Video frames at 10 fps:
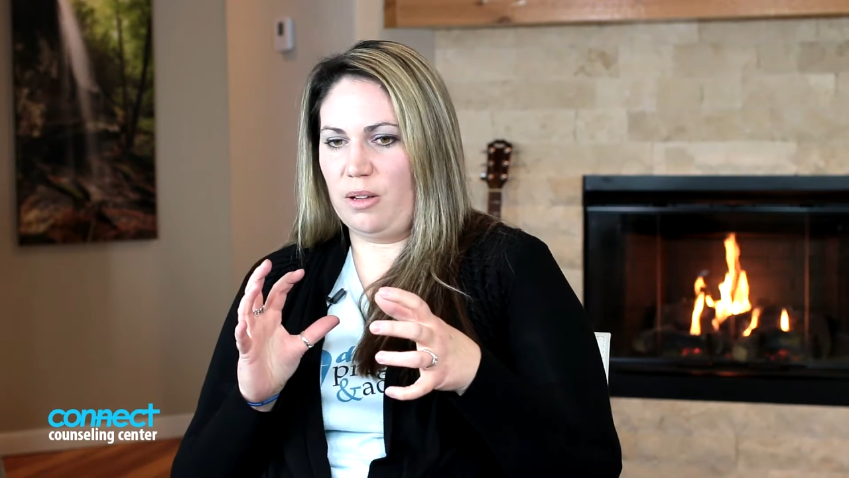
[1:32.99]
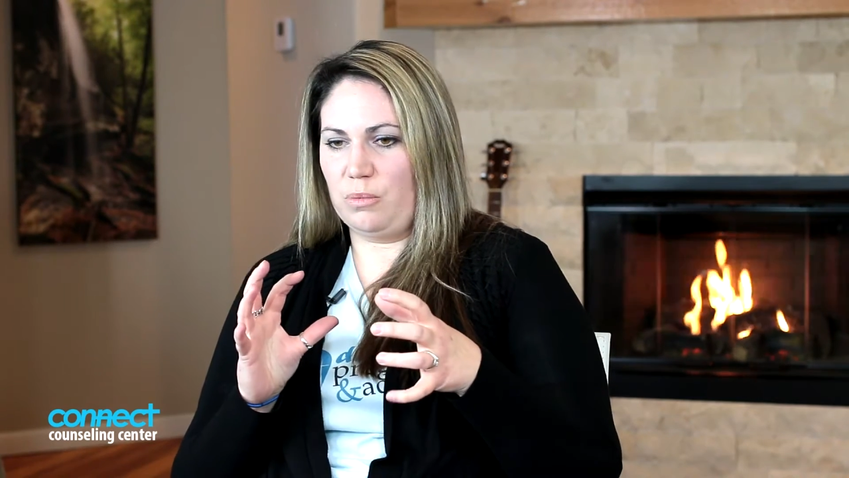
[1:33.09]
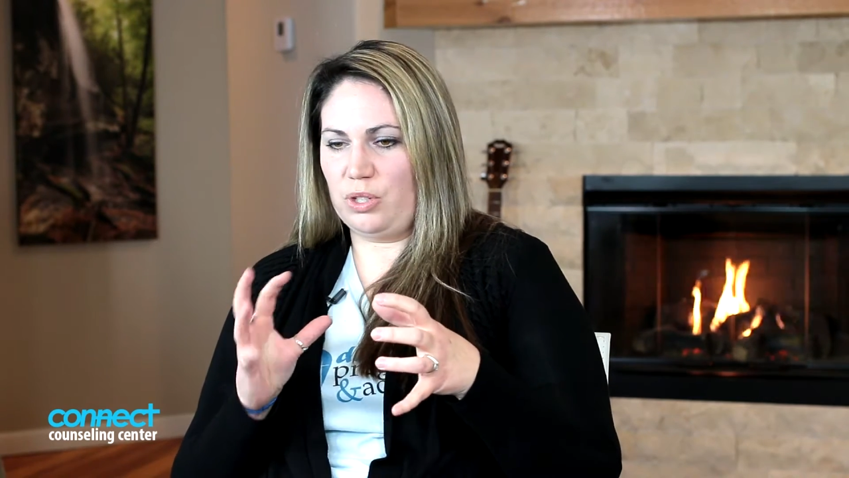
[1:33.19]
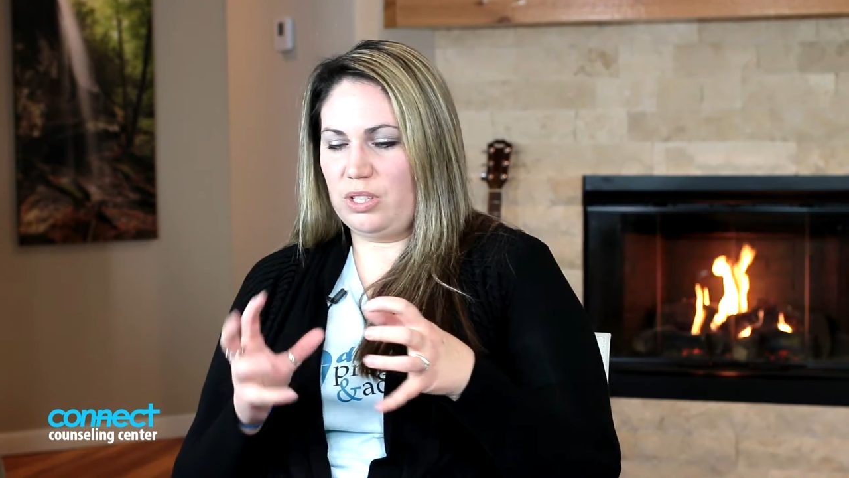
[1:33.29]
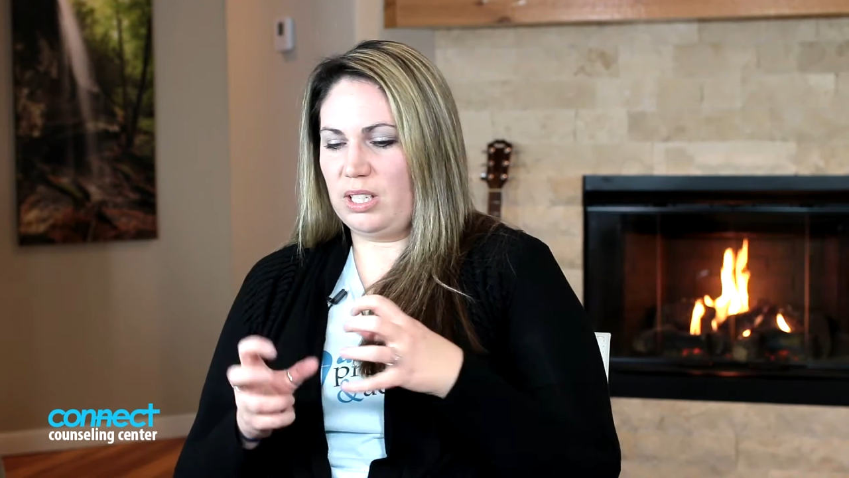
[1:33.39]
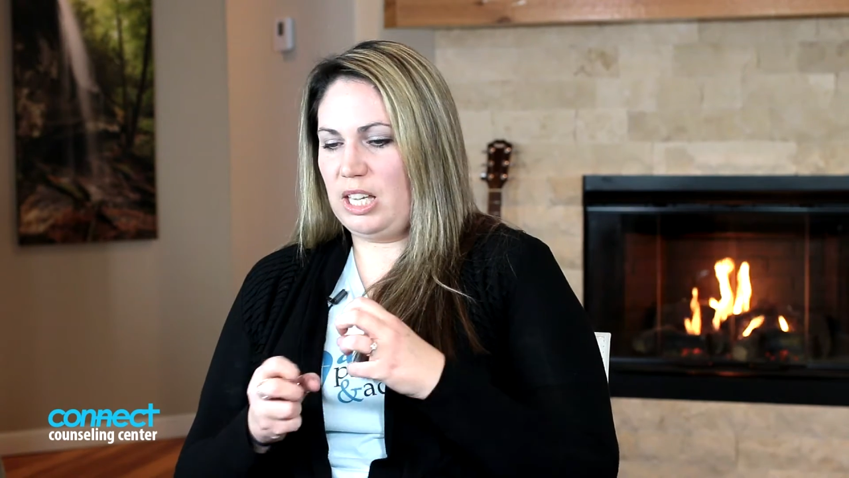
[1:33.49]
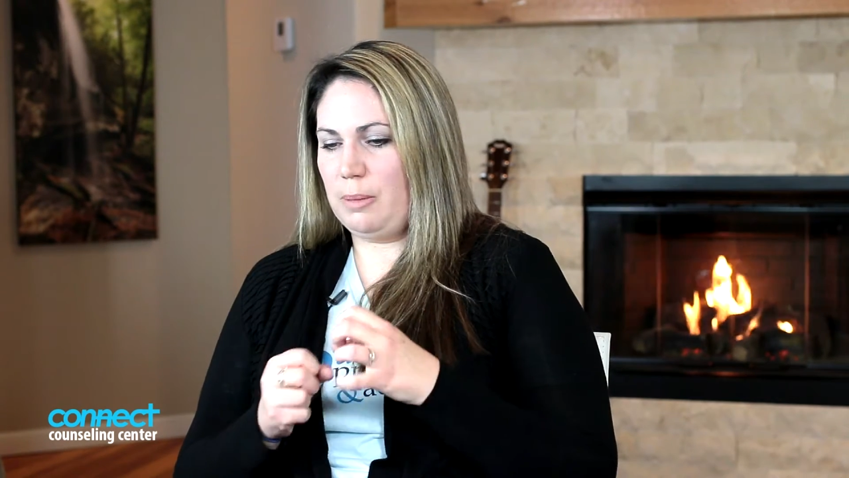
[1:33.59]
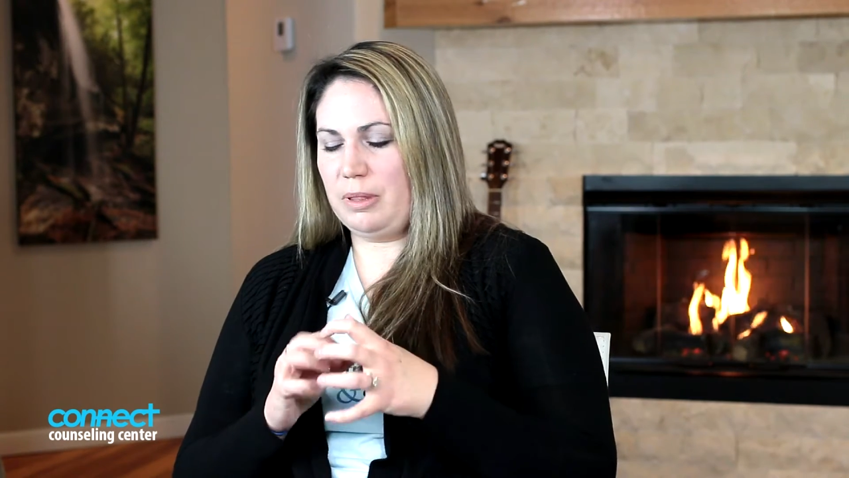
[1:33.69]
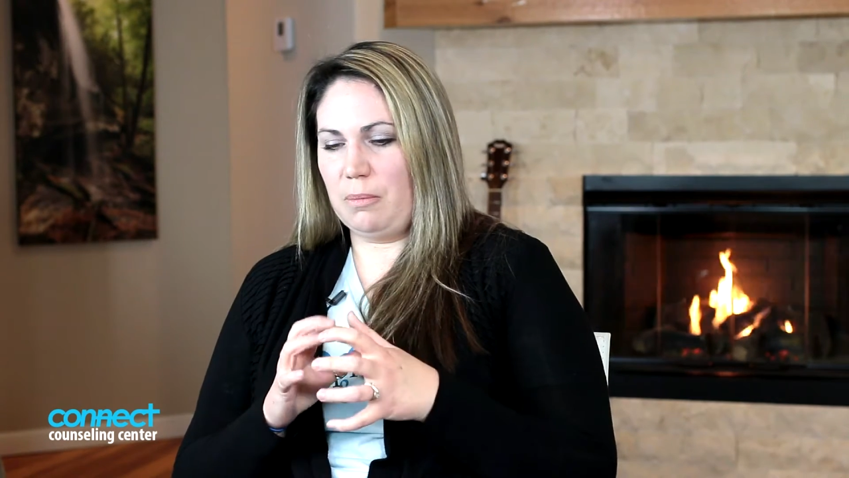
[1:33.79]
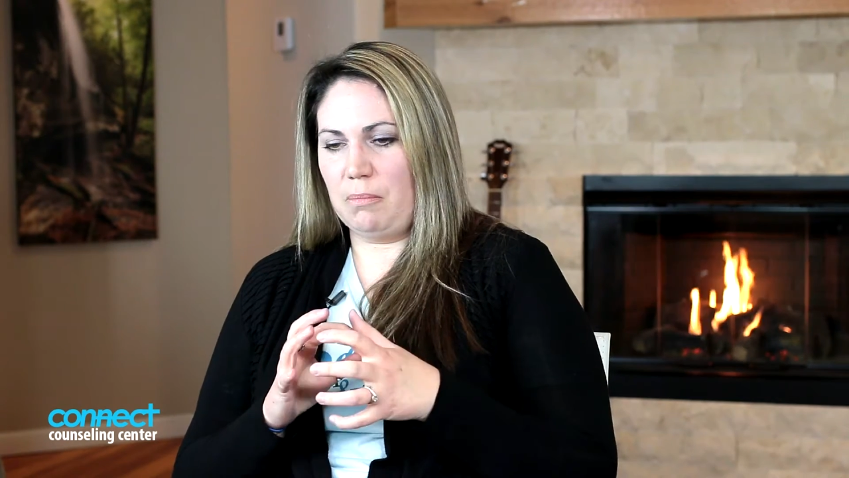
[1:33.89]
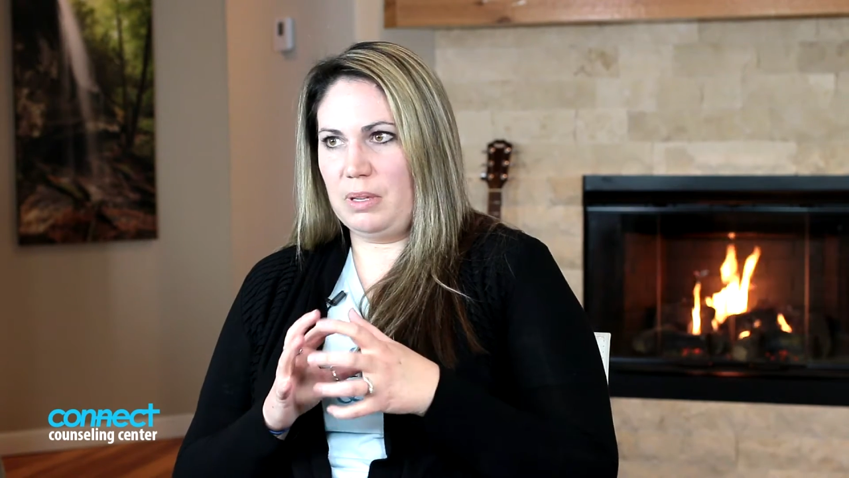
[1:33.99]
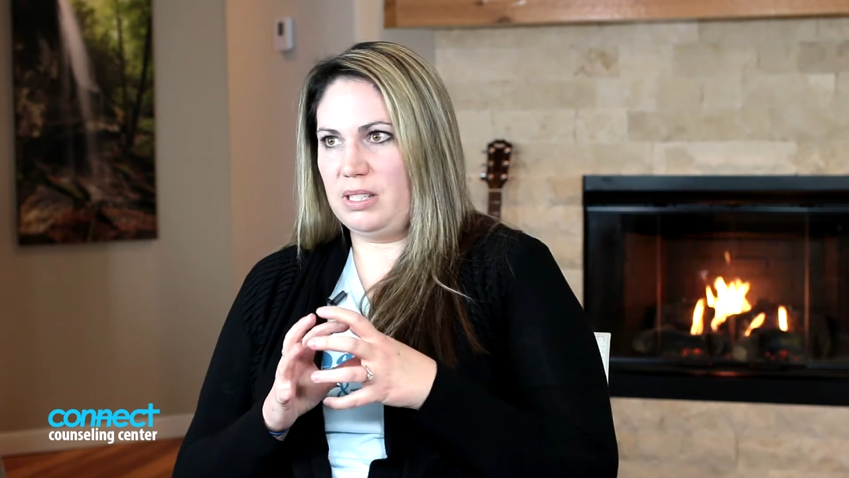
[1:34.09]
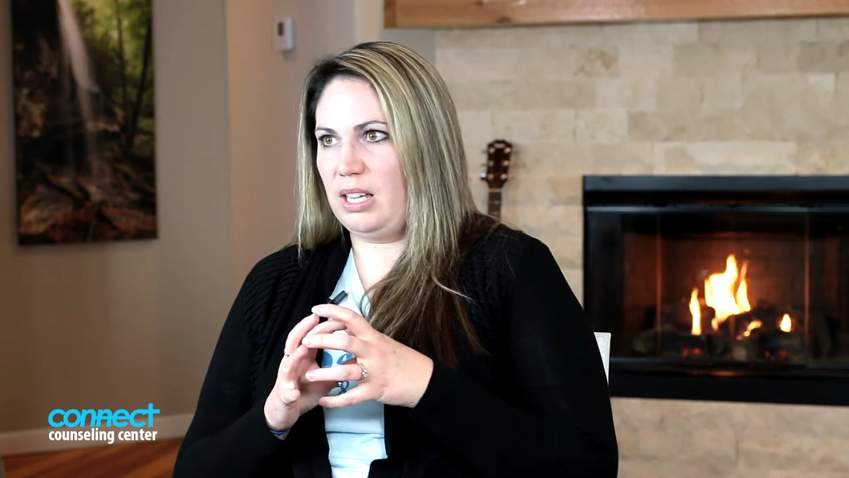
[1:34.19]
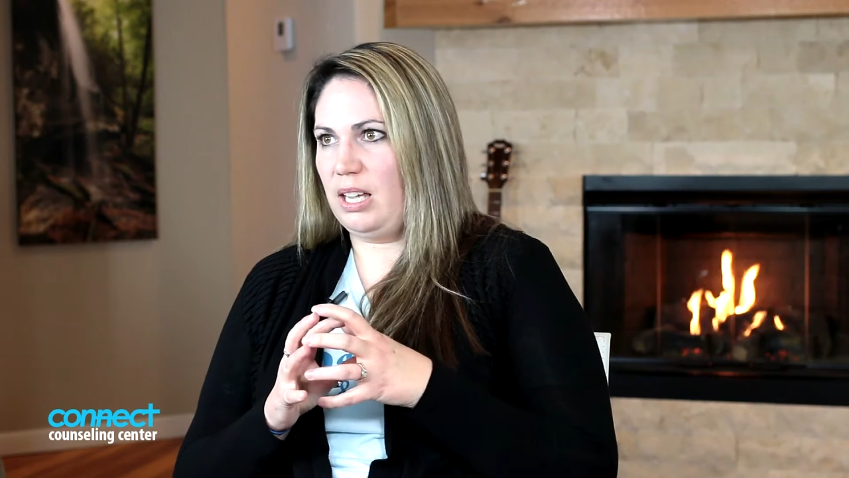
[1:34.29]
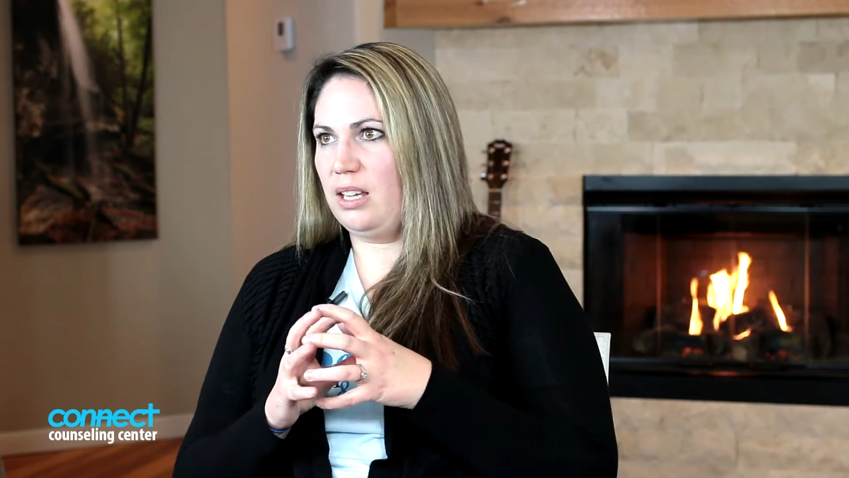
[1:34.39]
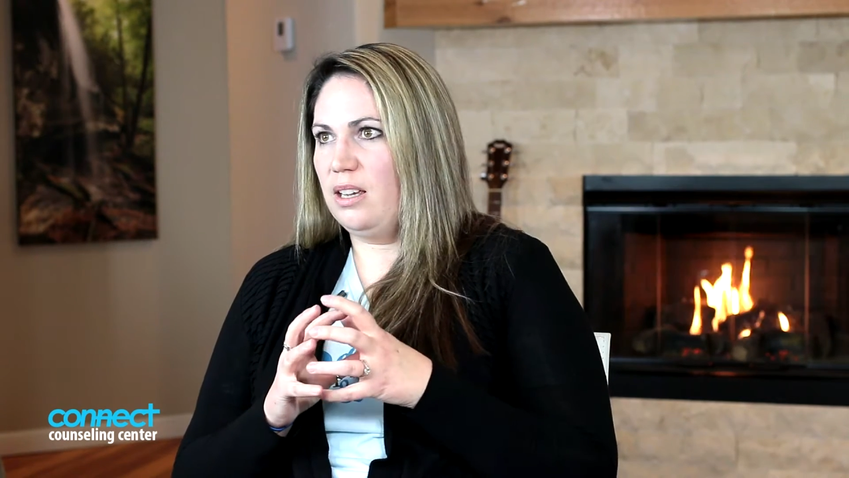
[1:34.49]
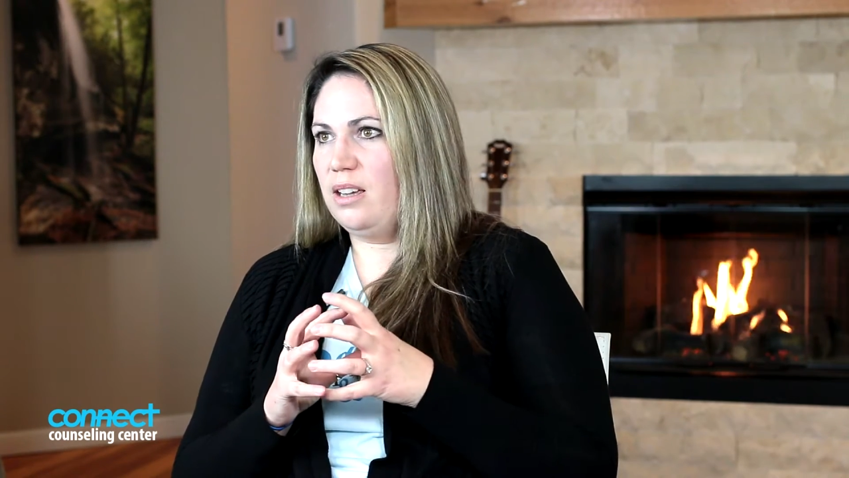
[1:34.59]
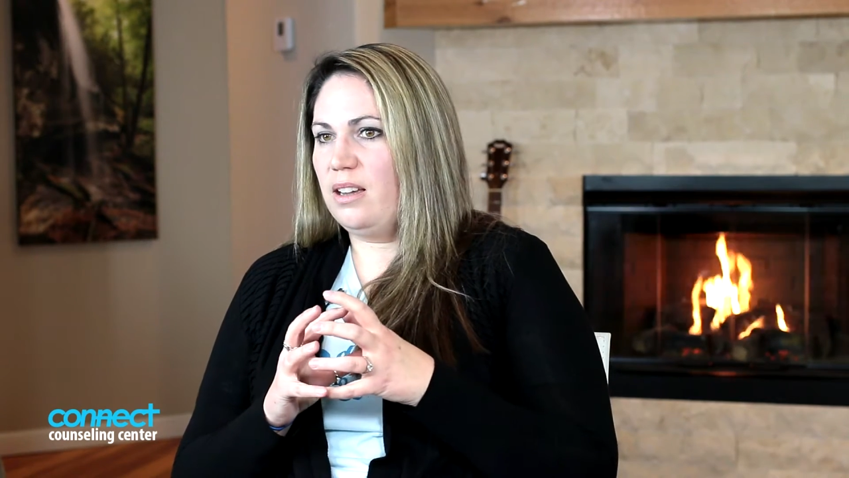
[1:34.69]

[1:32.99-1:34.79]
just to keep them busy.